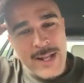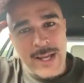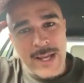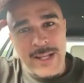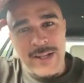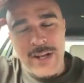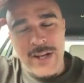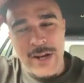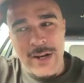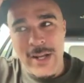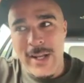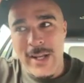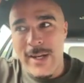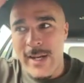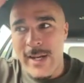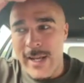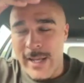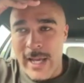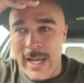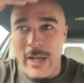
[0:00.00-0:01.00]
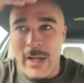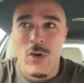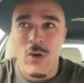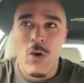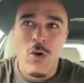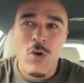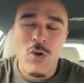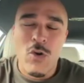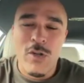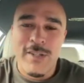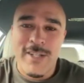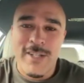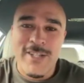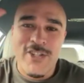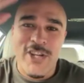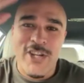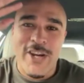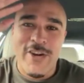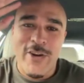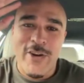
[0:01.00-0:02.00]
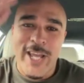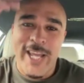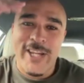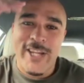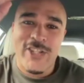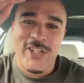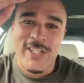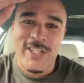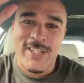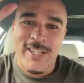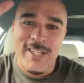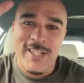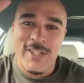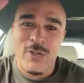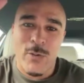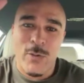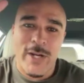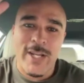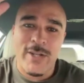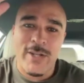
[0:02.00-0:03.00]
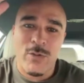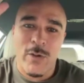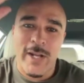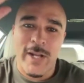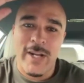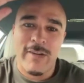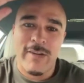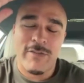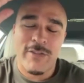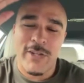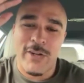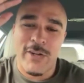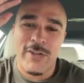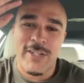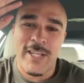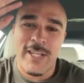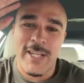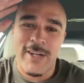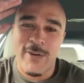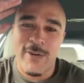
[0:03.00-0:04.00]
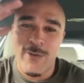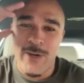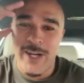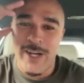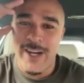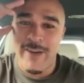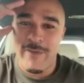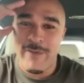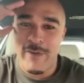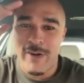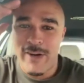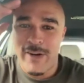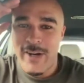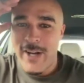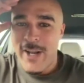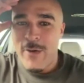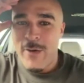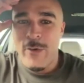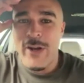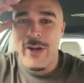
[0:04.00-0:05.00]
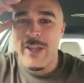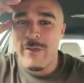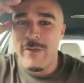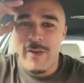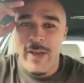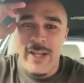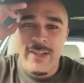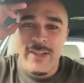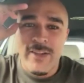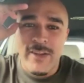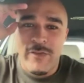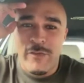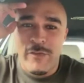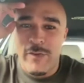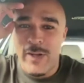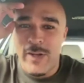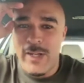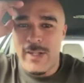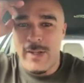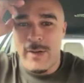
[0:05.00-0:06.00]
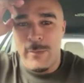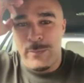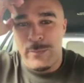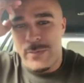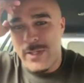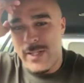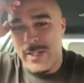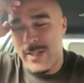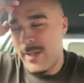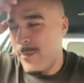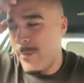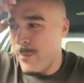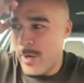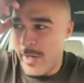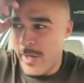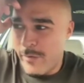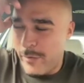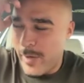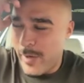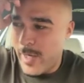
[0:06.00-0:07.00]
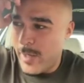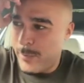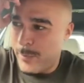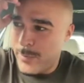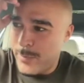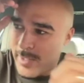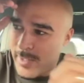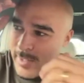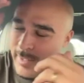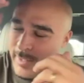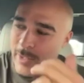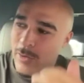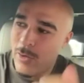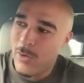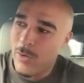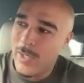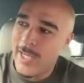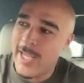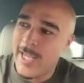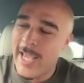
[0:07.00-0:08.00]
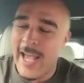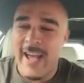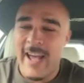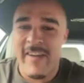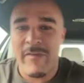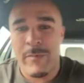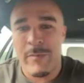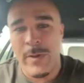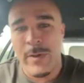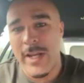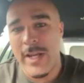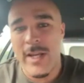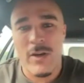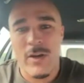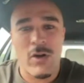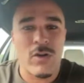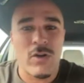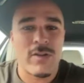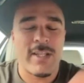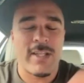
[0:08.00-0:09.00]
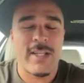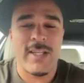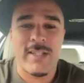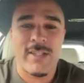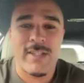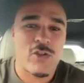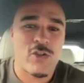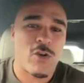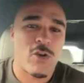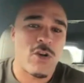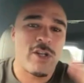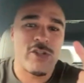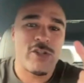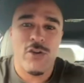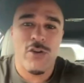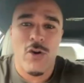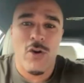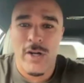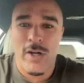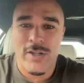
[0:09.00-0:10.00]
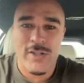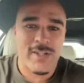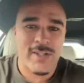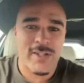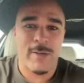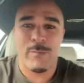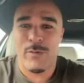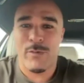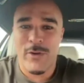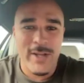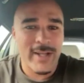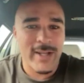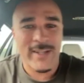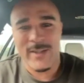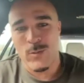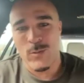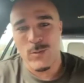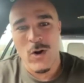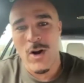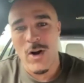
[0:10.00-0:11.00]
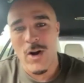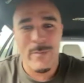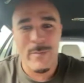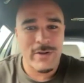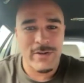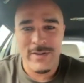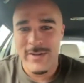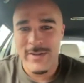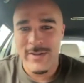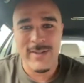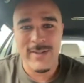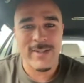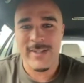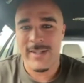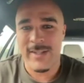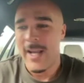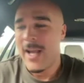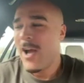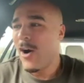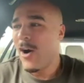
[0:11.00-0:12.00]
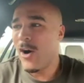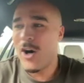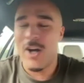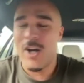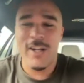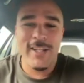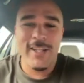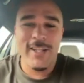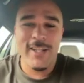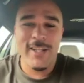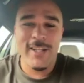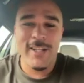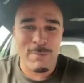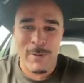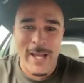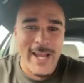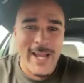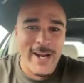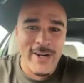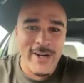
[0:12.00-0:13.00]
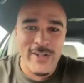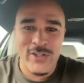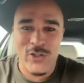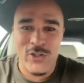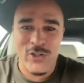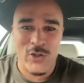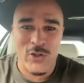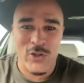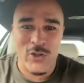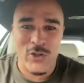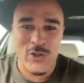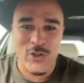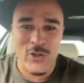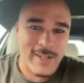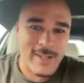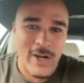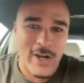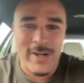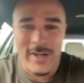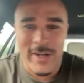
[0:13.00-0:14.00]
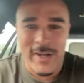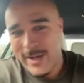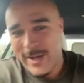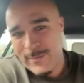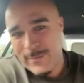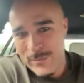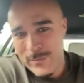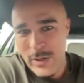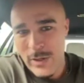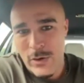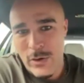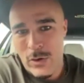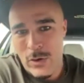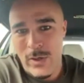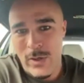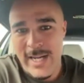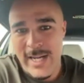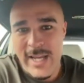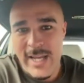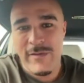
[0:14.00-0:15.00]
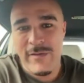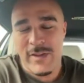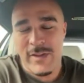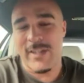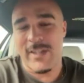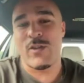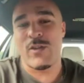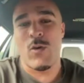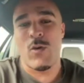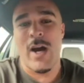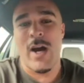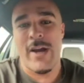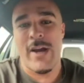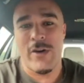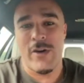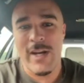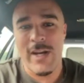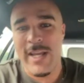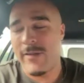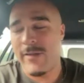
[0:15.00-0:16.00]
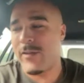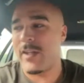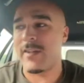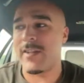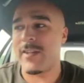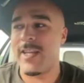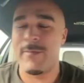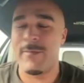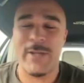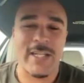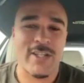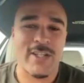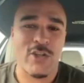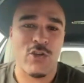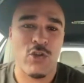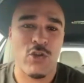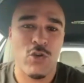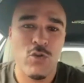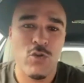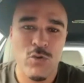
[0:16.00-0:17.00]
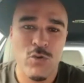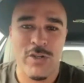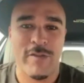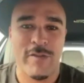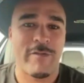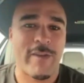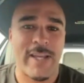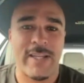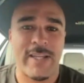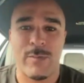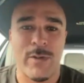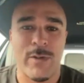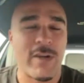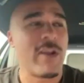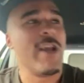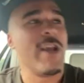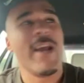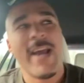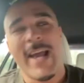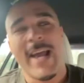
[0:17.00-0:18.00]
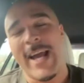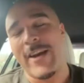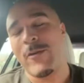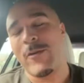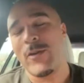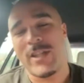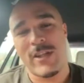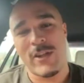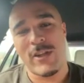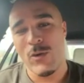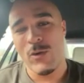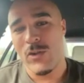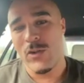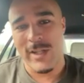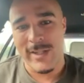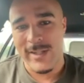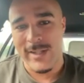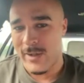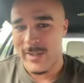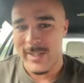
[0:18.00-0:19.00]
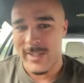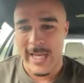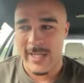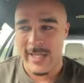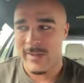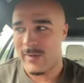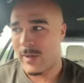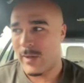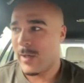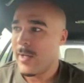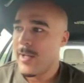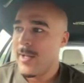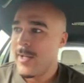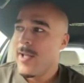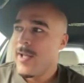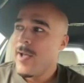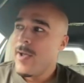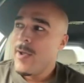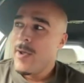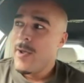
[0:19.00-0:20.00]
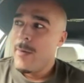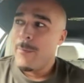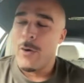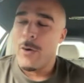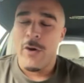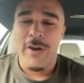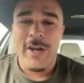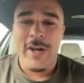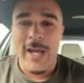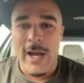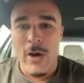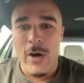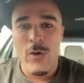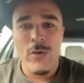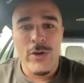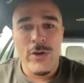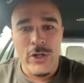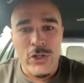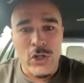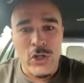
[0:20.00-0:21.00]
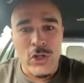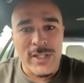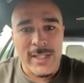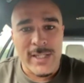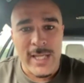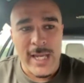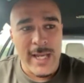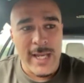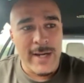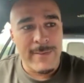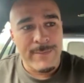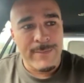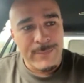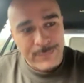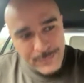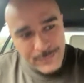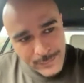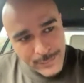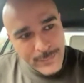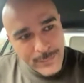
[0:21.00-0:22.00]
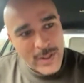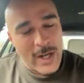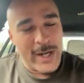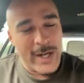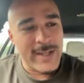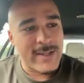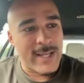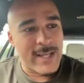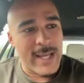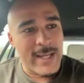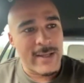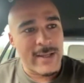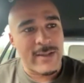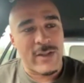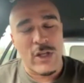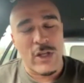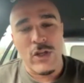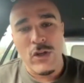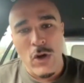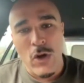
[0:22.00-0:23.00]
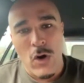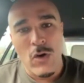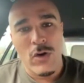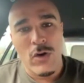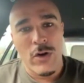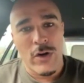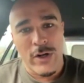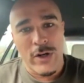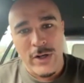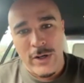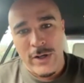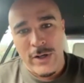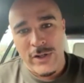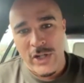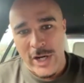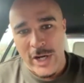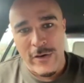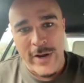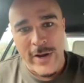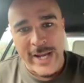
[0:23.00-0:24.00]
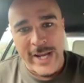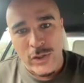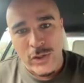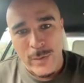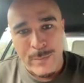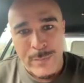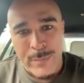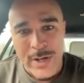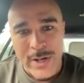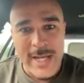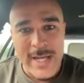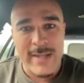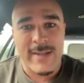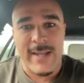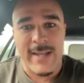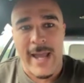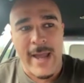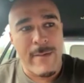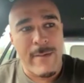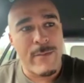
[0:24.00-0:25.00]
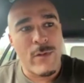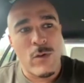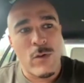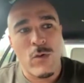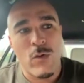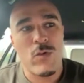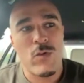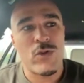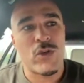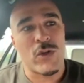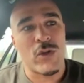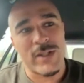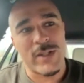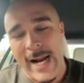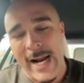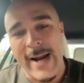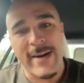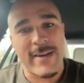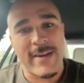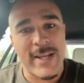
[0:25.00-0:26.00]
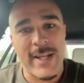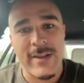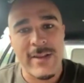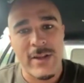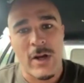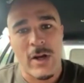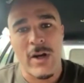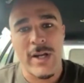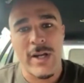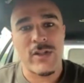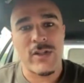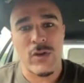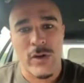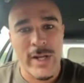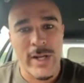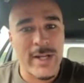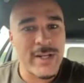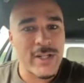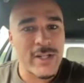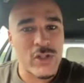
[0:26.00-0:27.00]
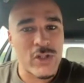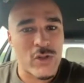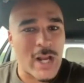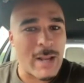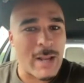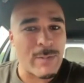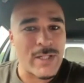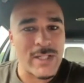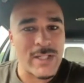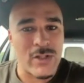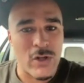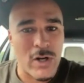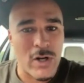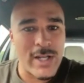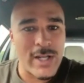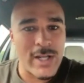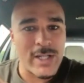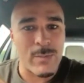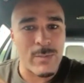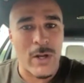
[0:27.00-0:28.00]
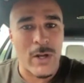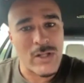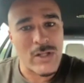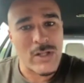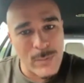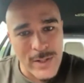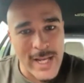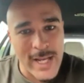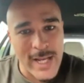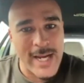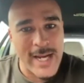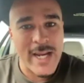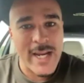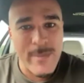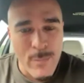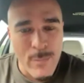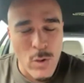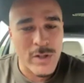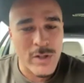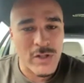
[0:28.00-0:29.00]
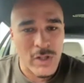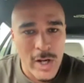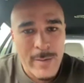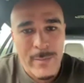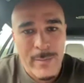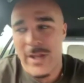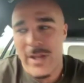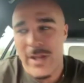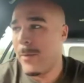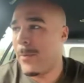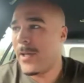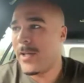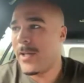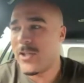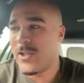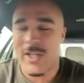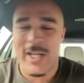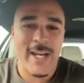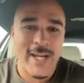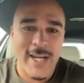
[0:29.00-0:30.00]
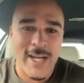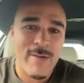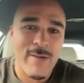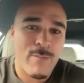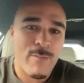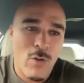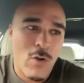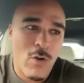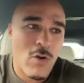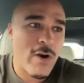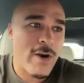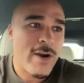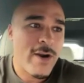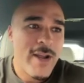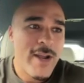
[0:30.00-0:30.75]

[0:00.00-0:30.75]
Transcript: not a golden generation since 2012, 13 or whatever, where you've had the Mike Phillips, Lee Halfpenny, Cutties, George North, Tippericks, Warburtons, all these players just kind of, leave the squad or leave the team. That's a huge investment, and it was hugely successful. But now you're just seeing, I think, the younger generation beneath them who just aren't hitting the heights or hitting the straps as early as possible. They need more time on the pitch. They need more